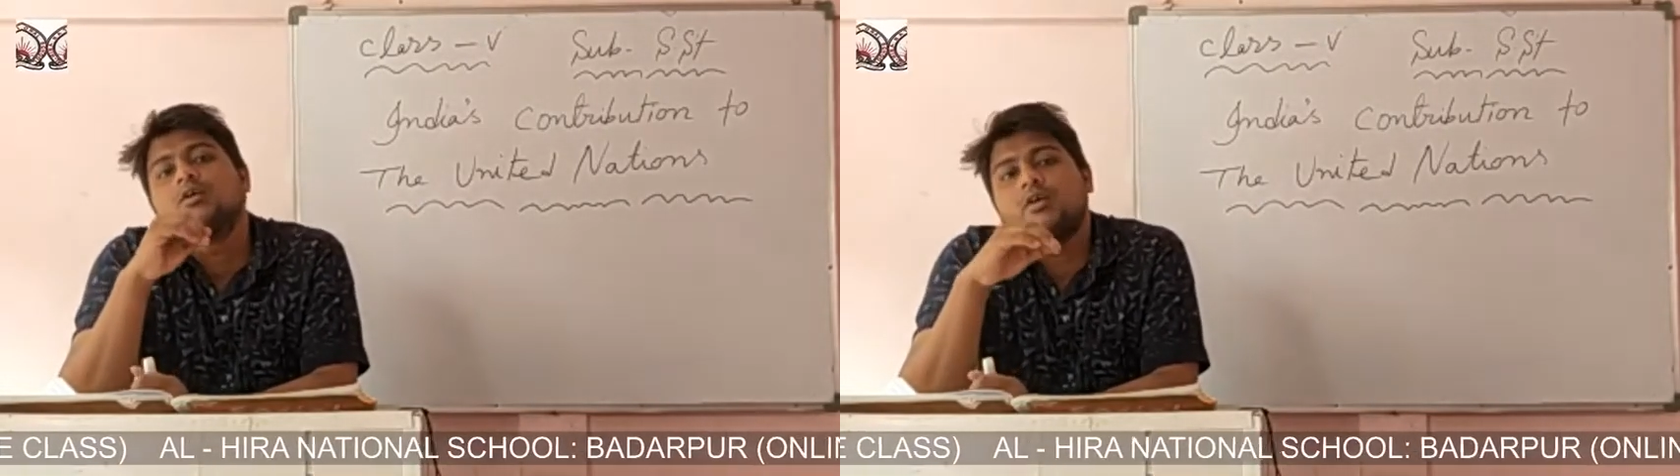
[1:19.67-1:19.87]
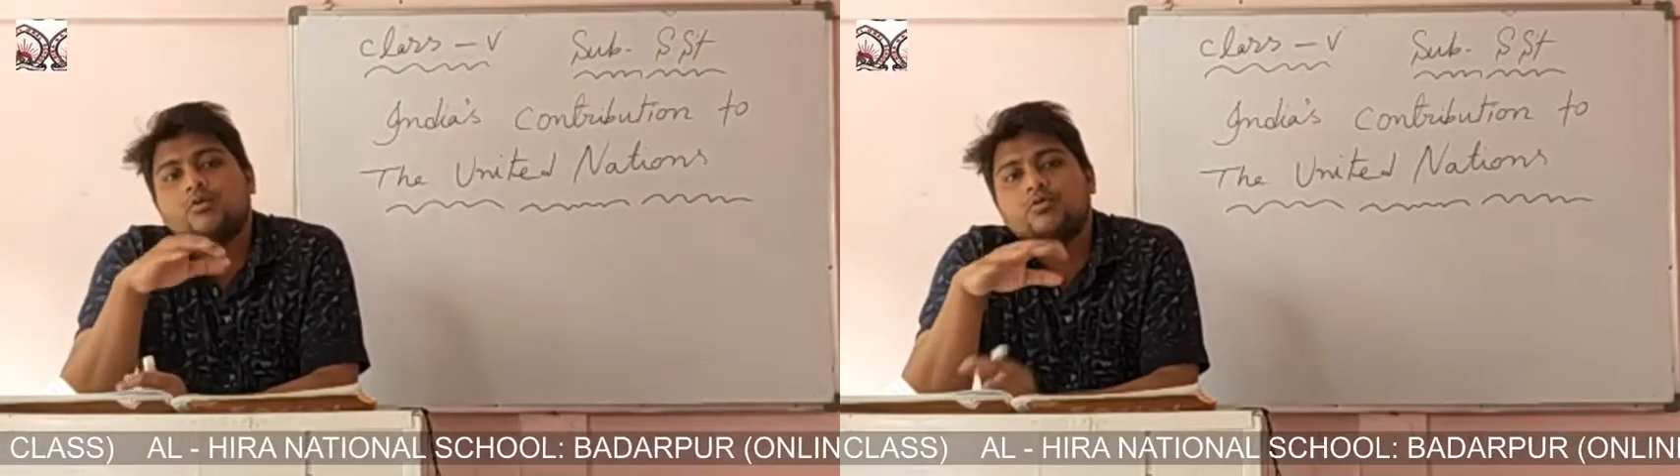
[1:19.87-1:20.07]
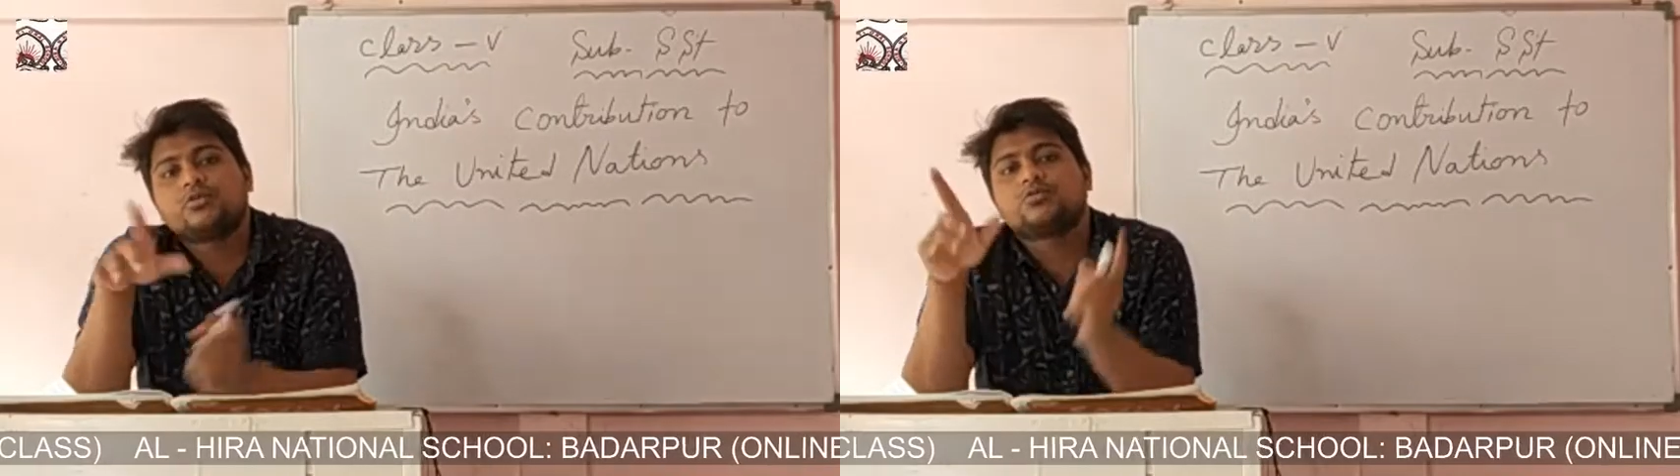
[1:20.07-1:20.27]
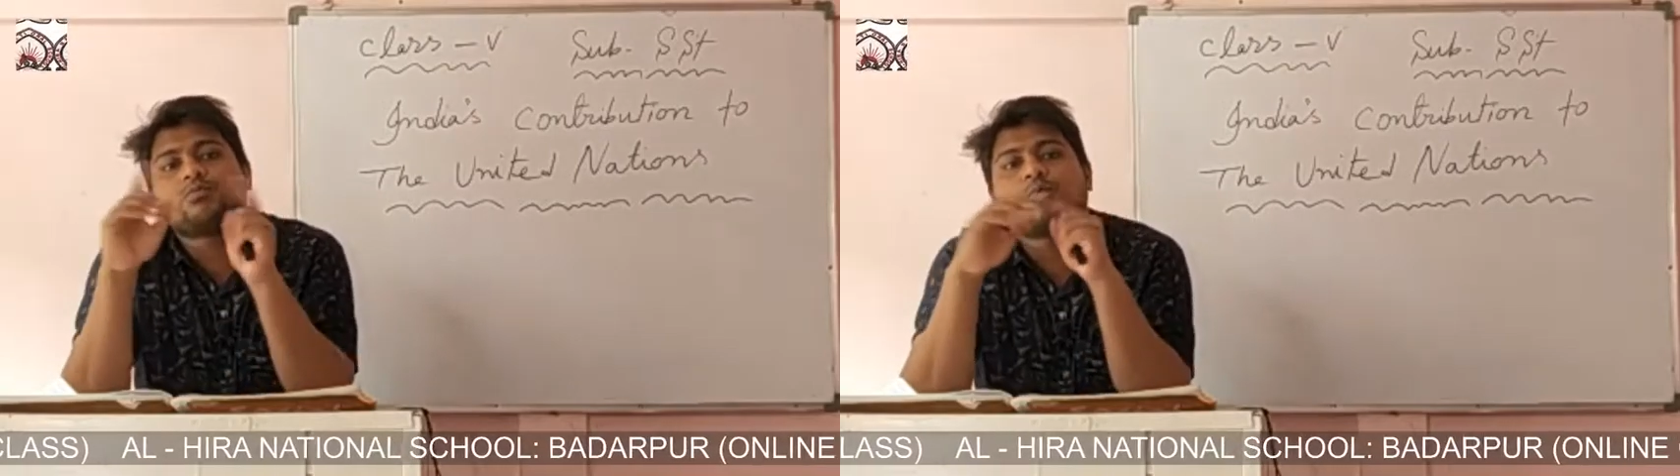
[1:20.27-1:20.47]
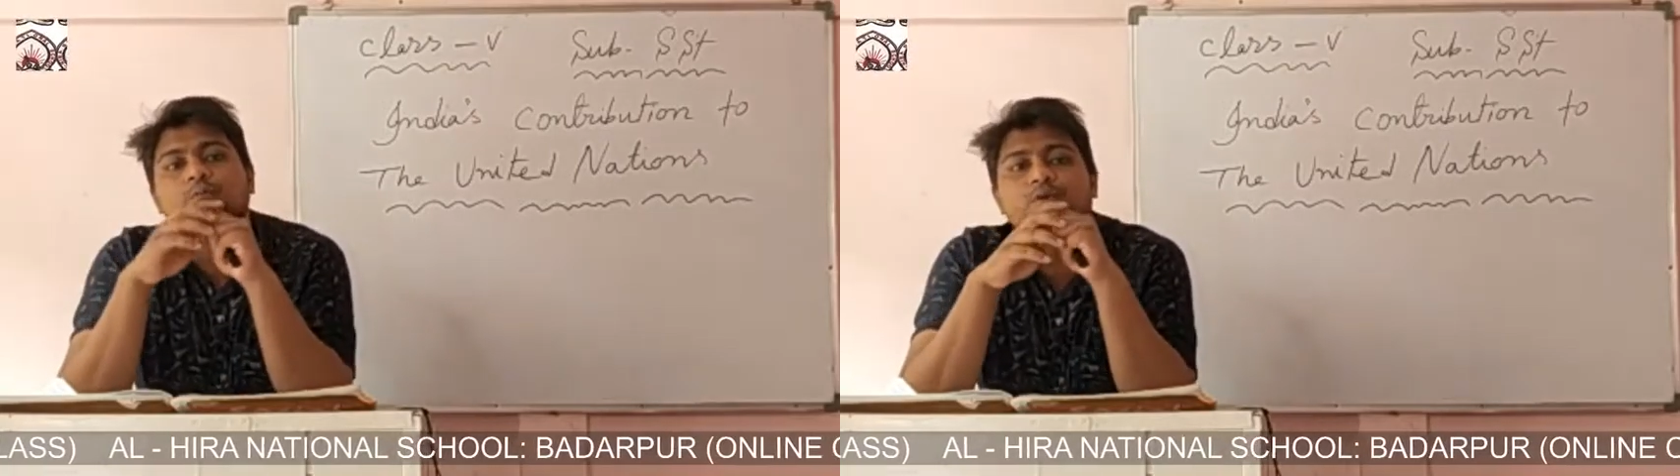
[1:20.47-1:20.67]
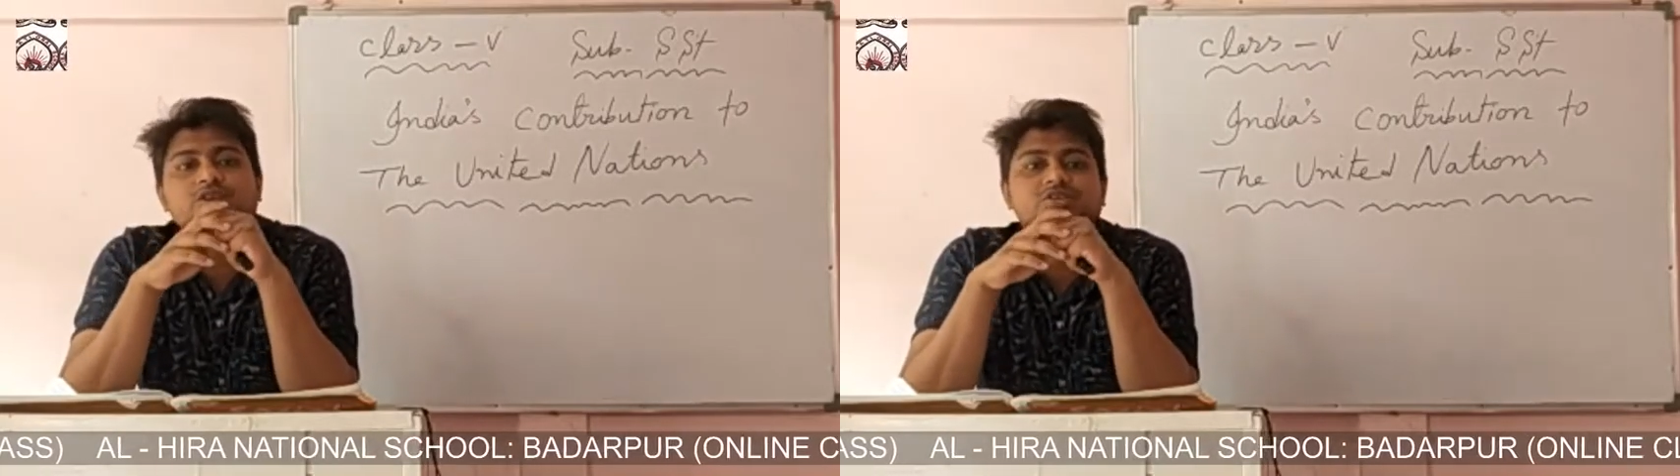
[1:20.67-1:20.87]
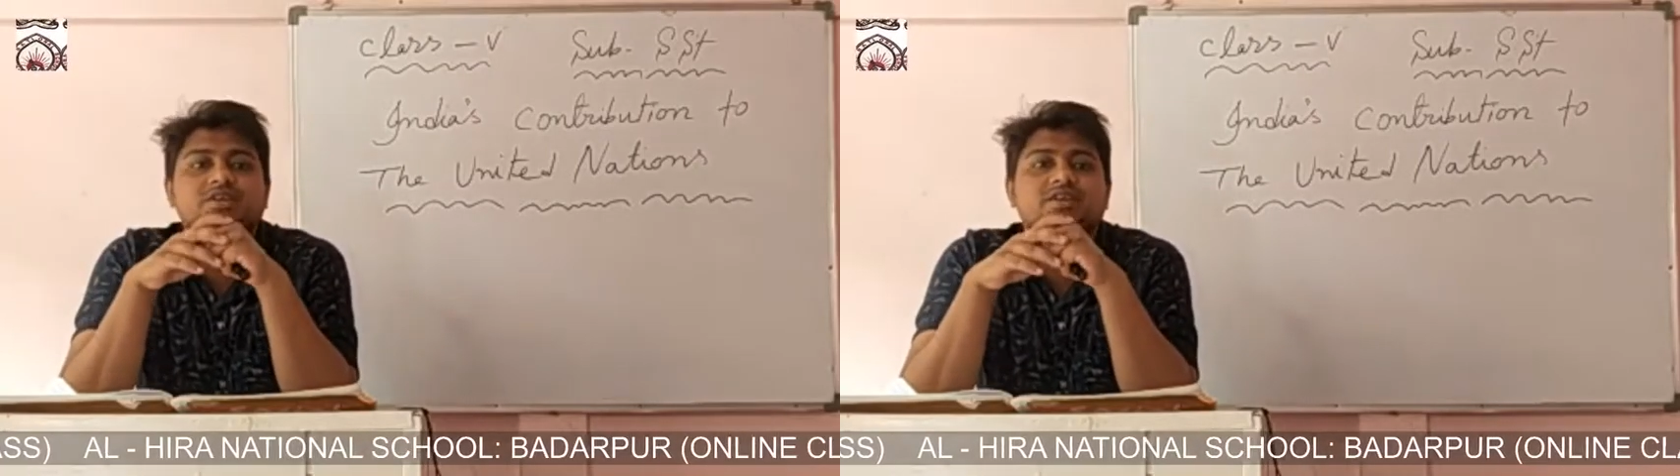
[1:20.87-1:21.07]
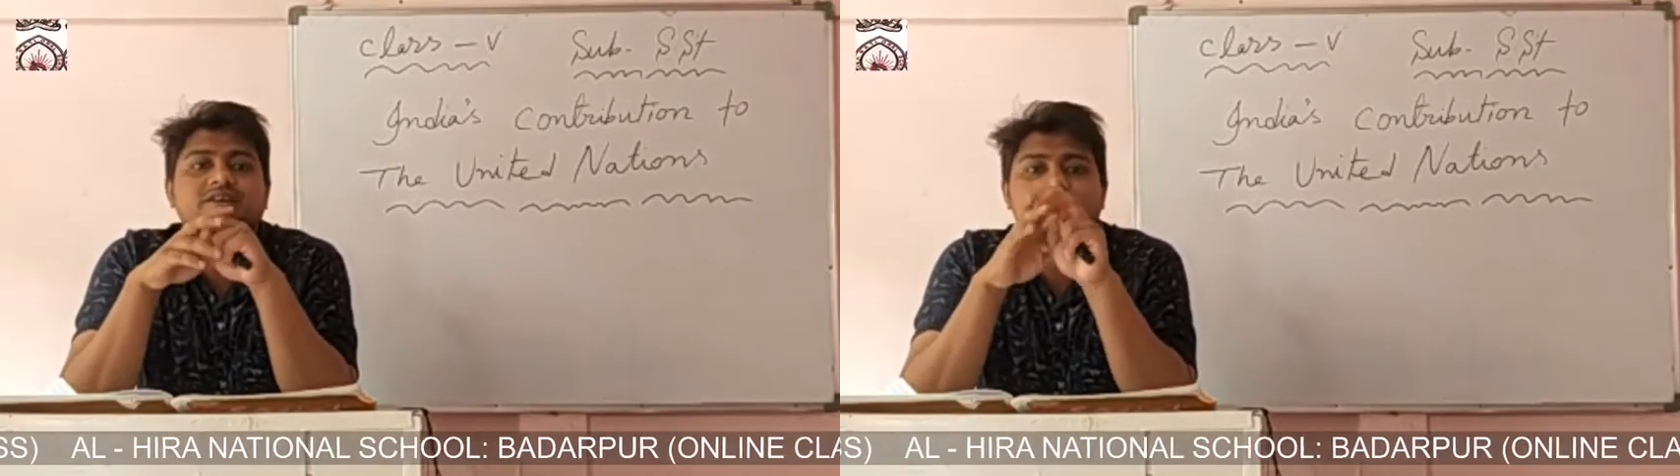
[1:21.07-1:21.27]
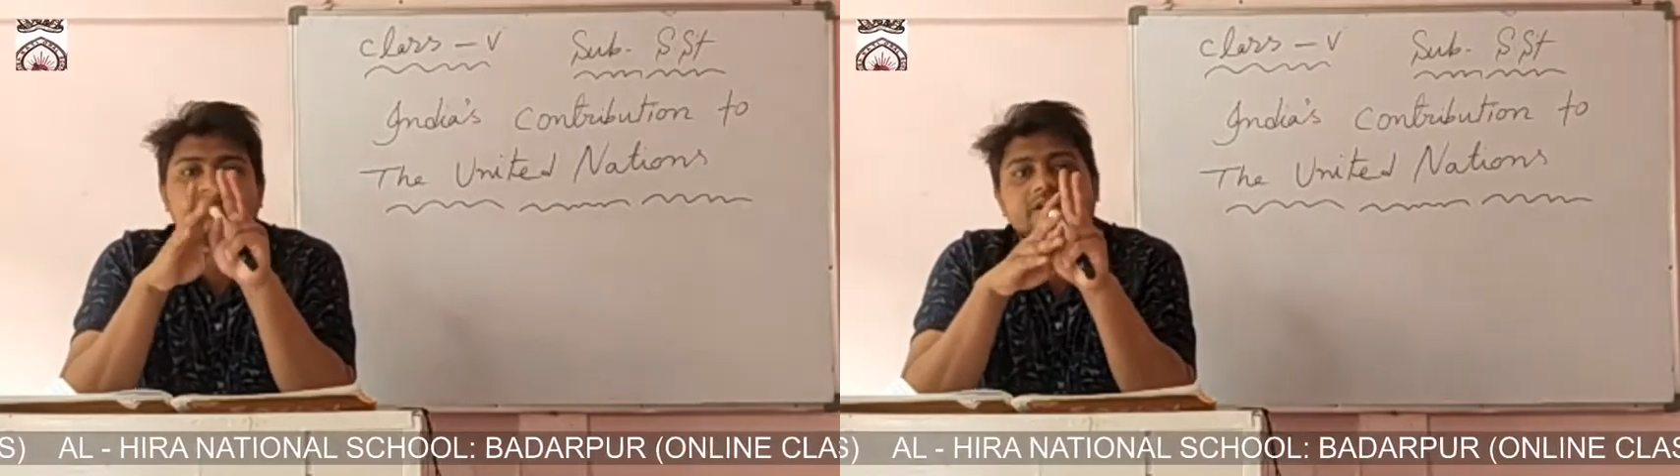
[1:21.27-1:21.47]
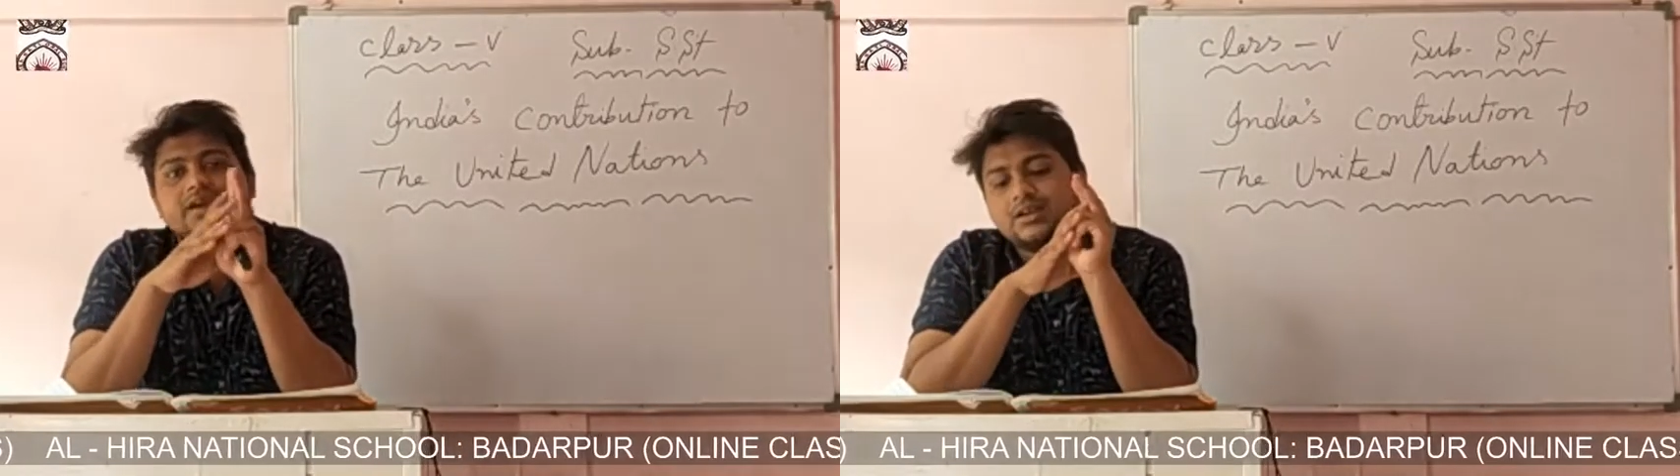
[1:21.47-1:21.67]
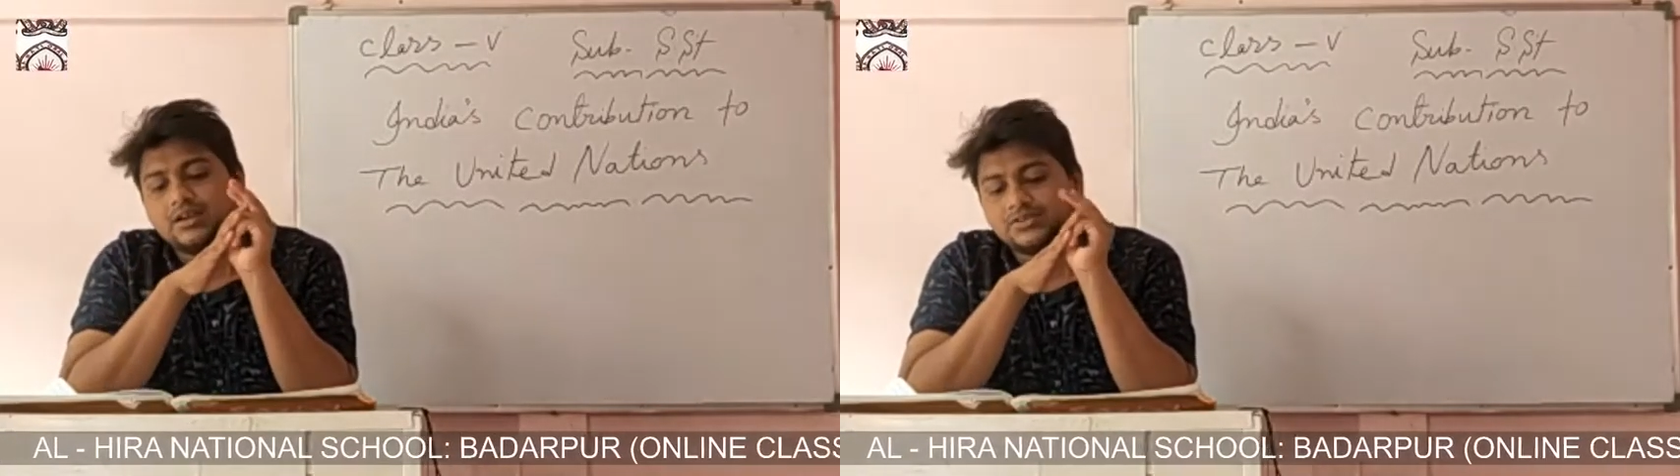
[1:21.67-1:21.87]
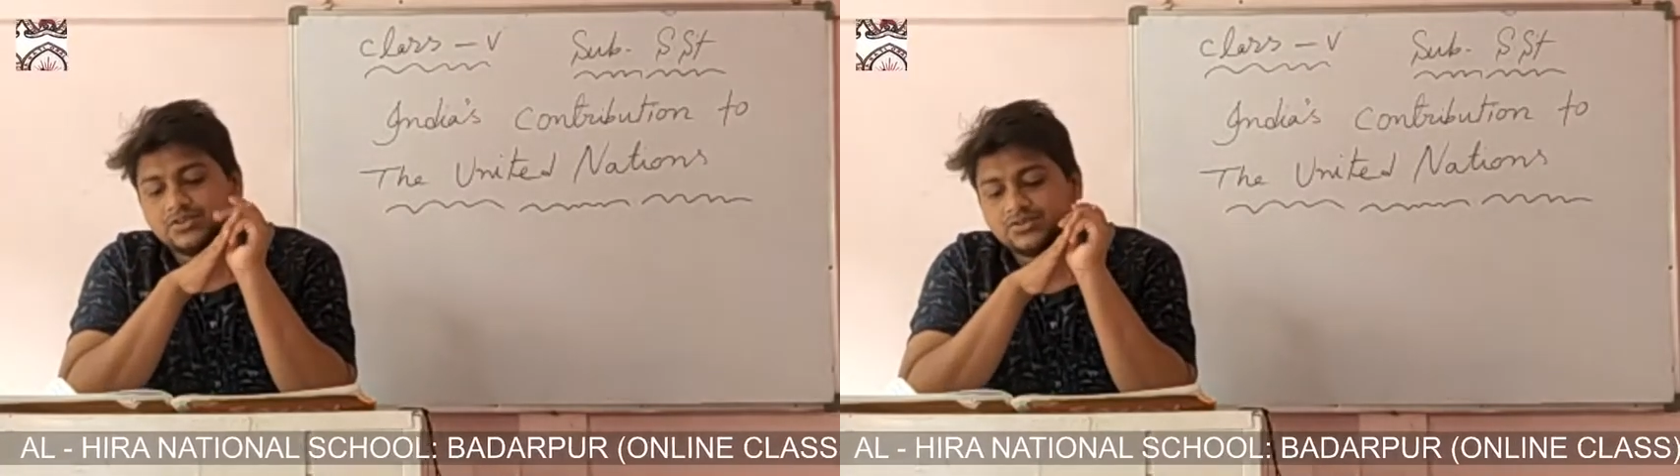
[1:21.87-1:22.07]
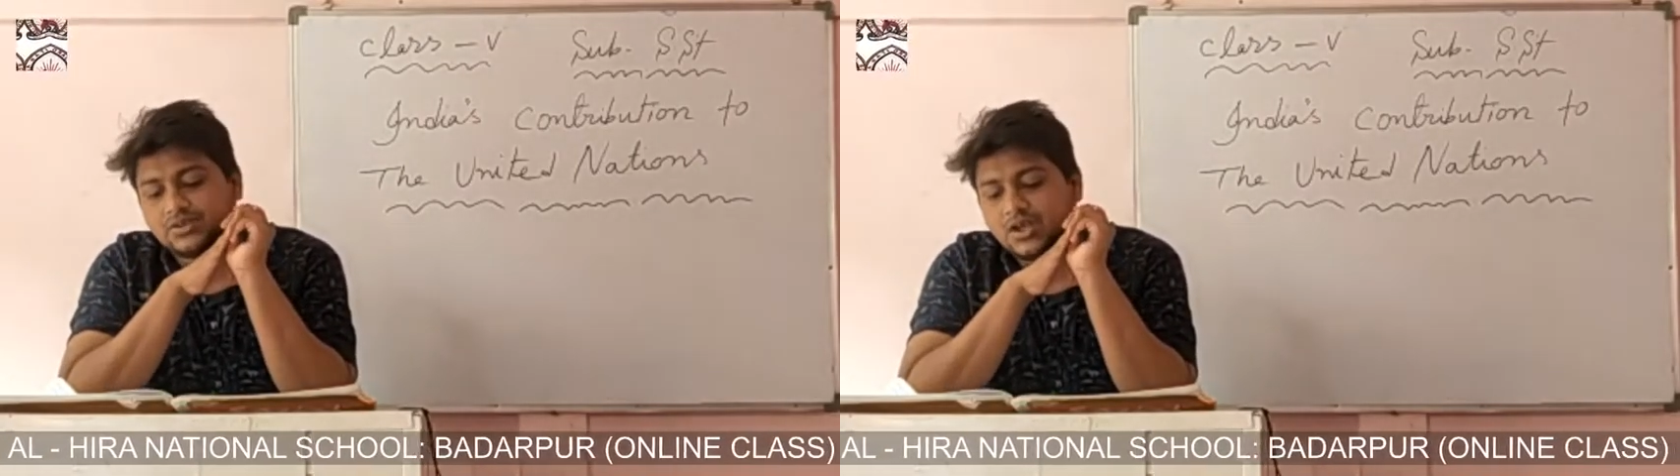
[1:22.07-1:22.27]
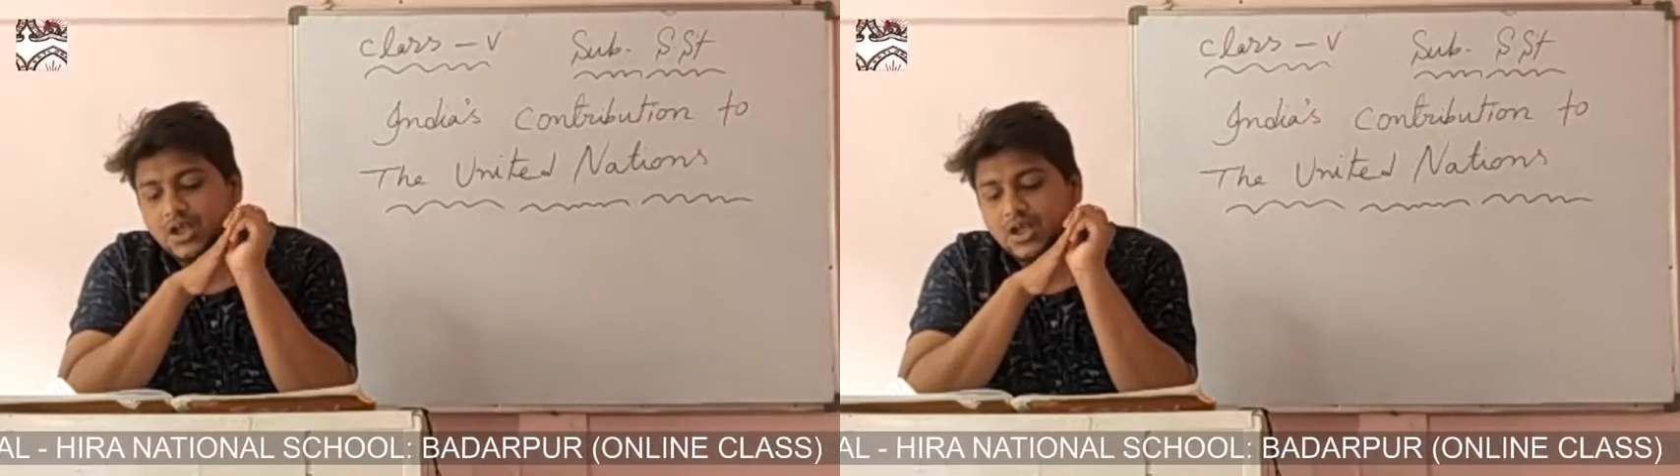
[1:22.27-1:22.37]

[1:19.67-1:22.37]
according to population, India is the second largest,